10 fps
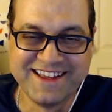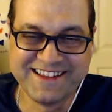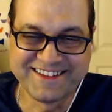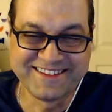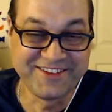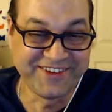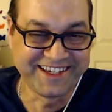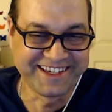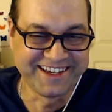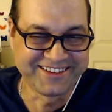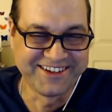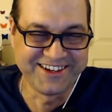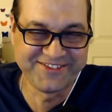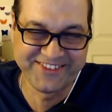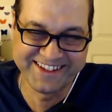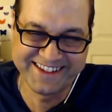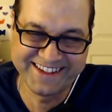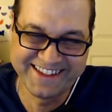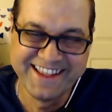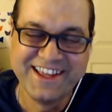Let's see if I get kicked off
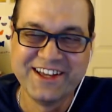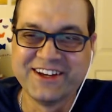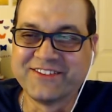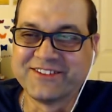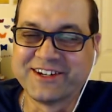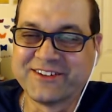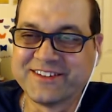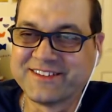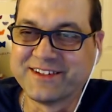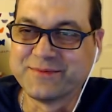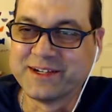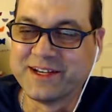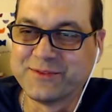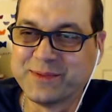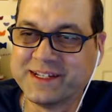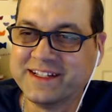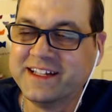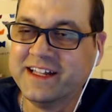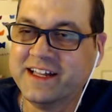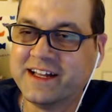after I criticize my ISP.
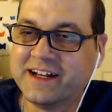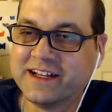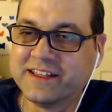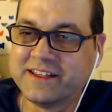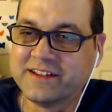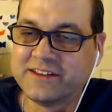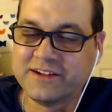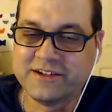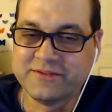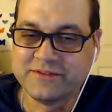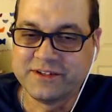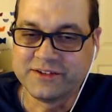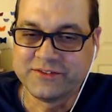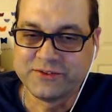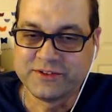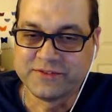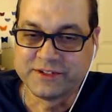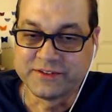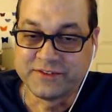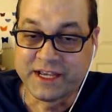They're sort of
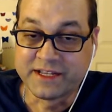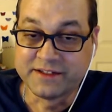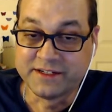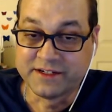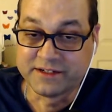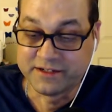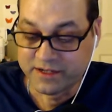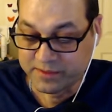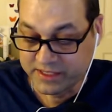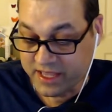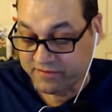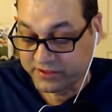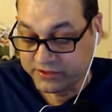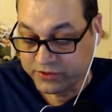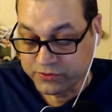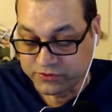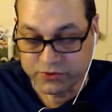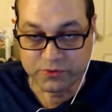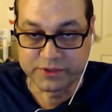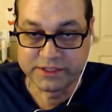a second tier. I mean, they have a huge
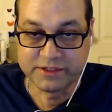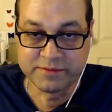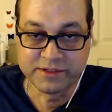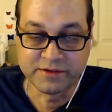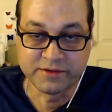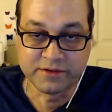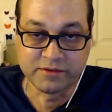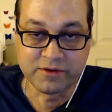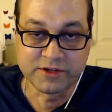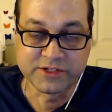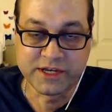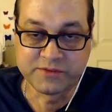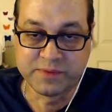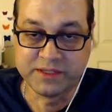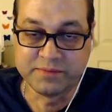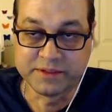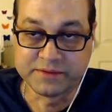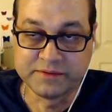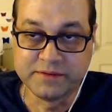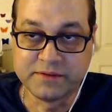holding. I mean, they're a large ISP, but
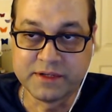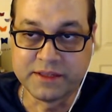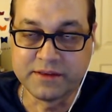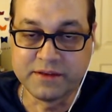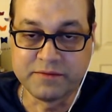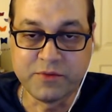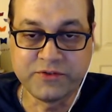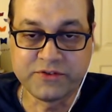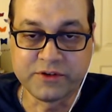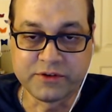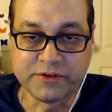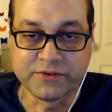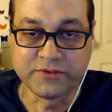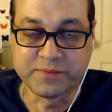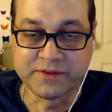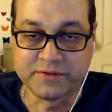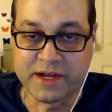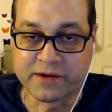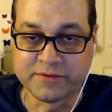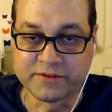most of their growth has been through
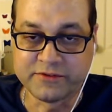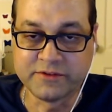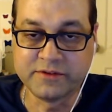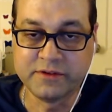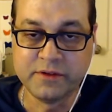acquisition.